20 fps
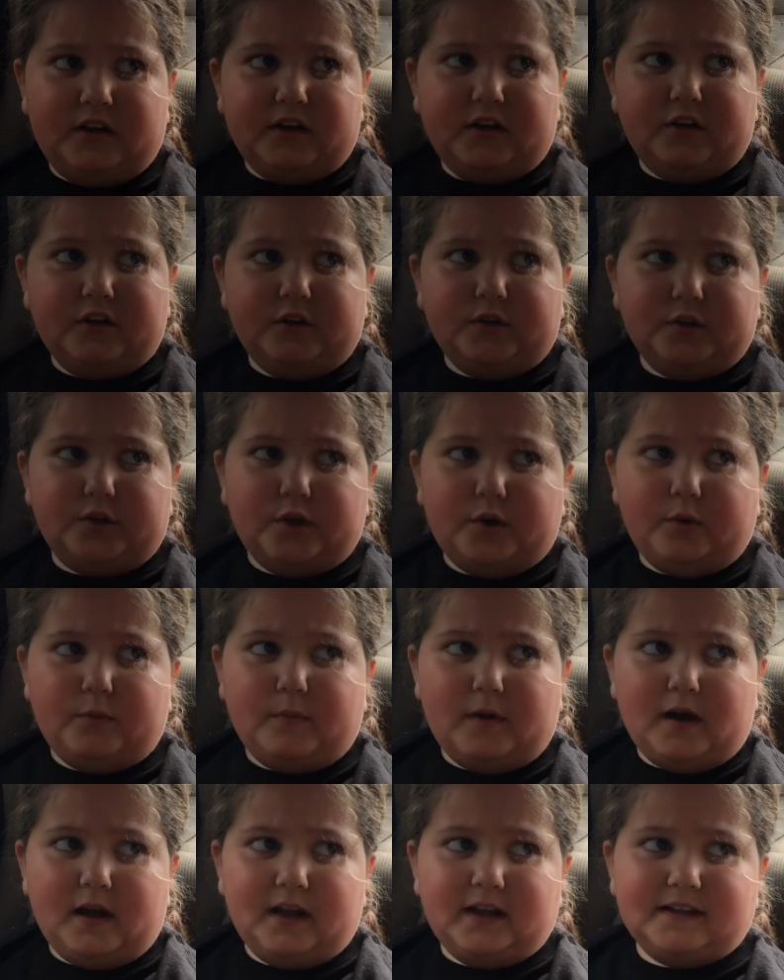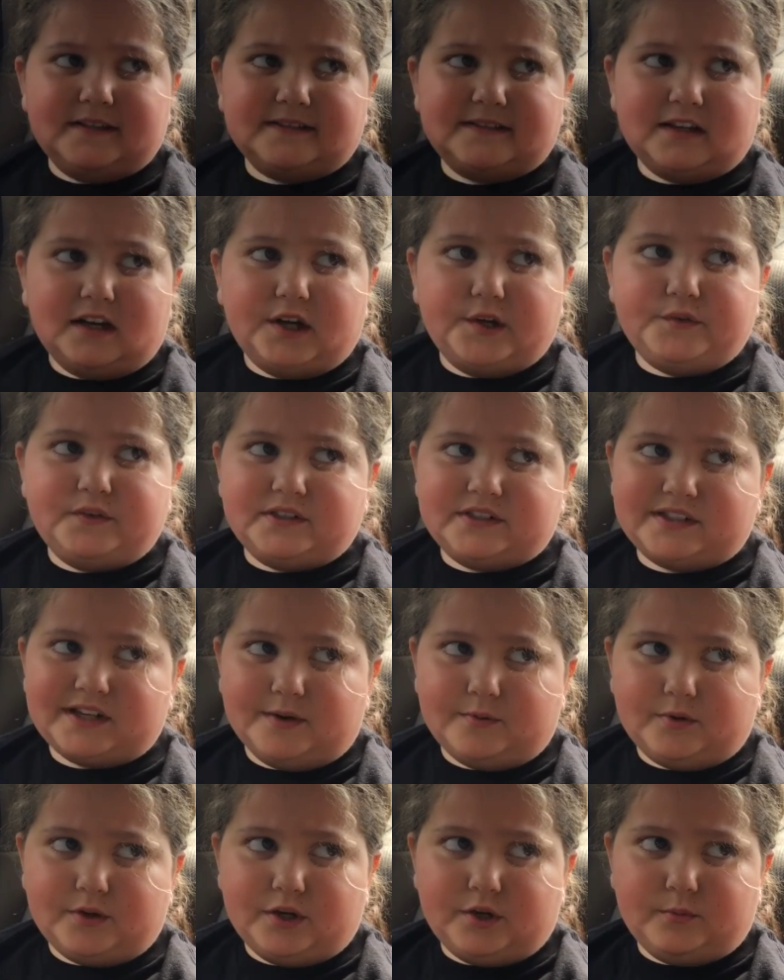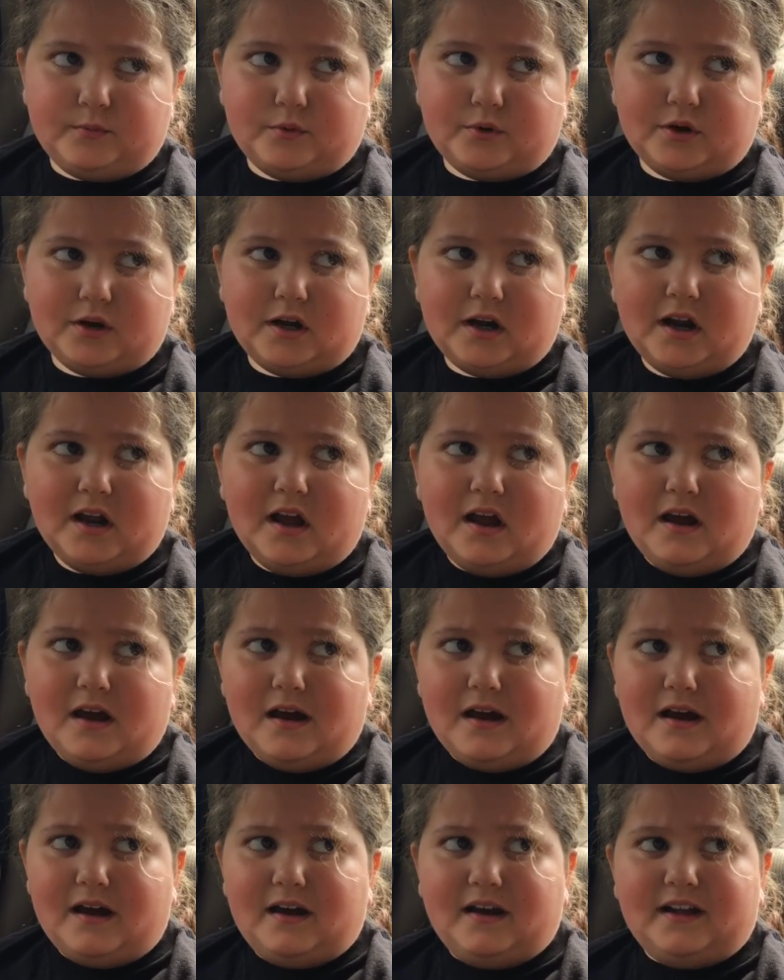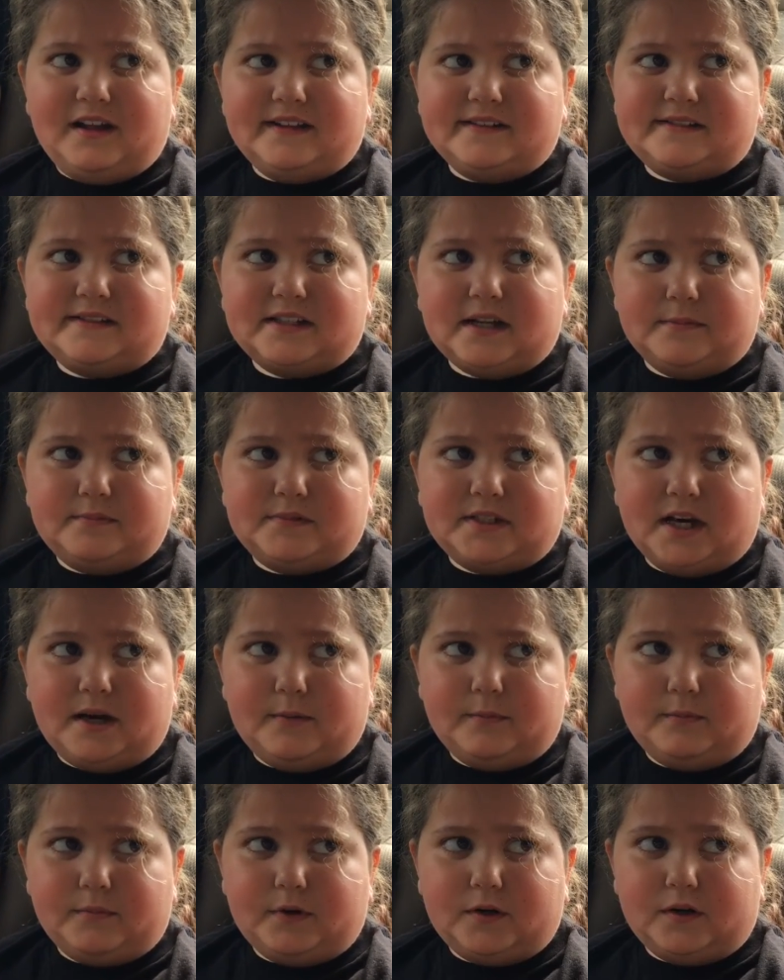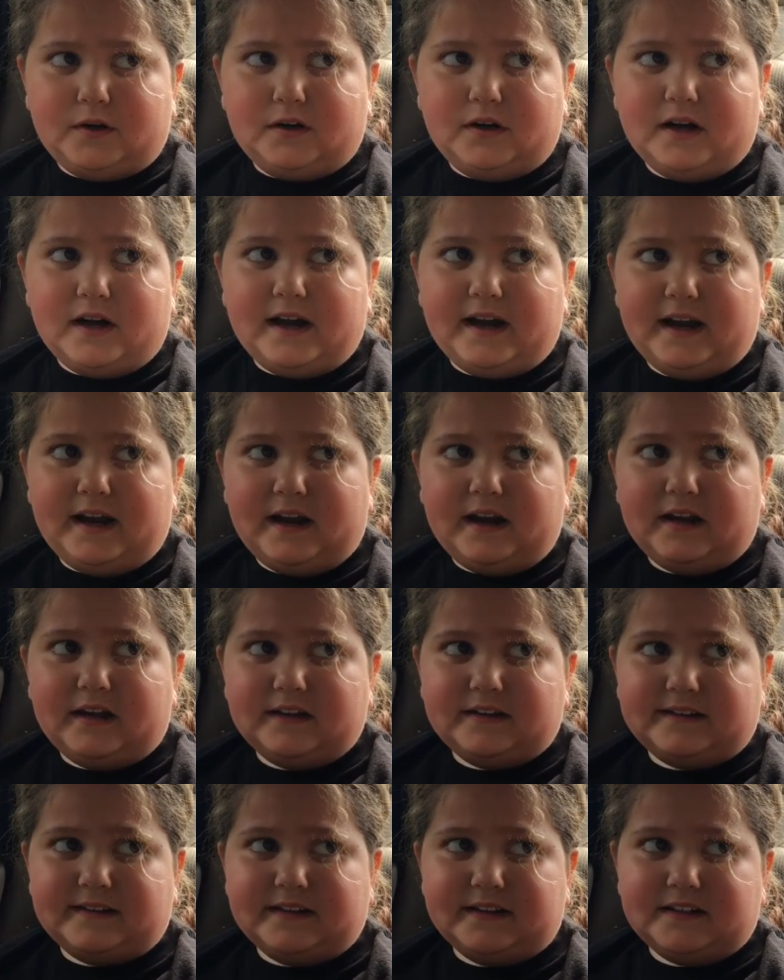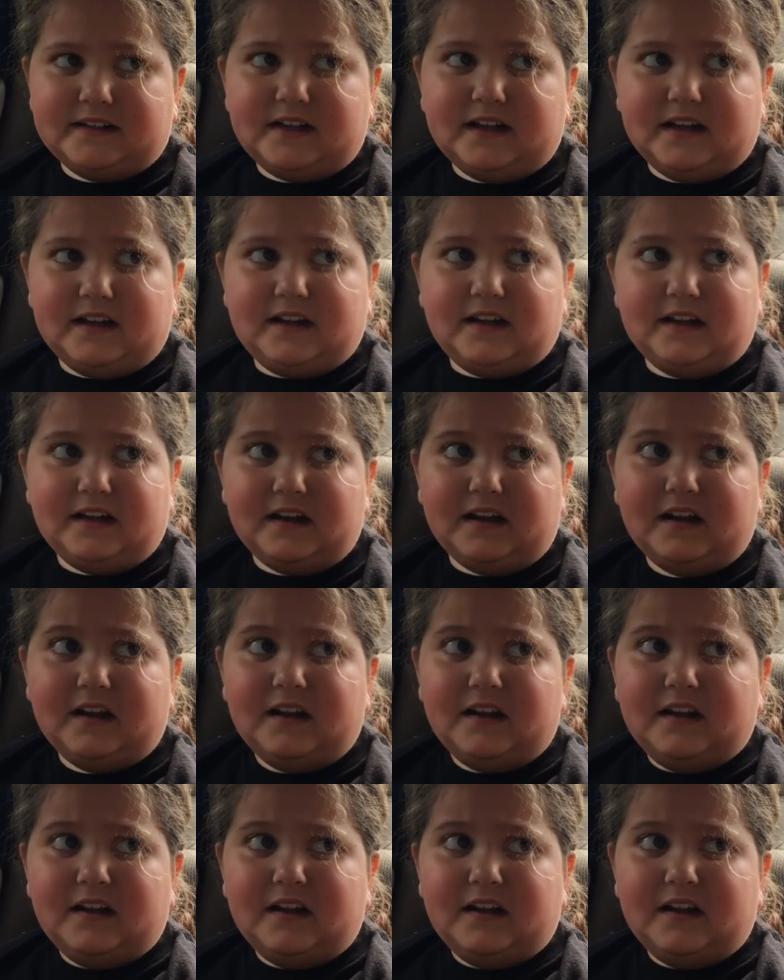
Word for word: I know you know what it's not even summer anymore uh, it's September and uh,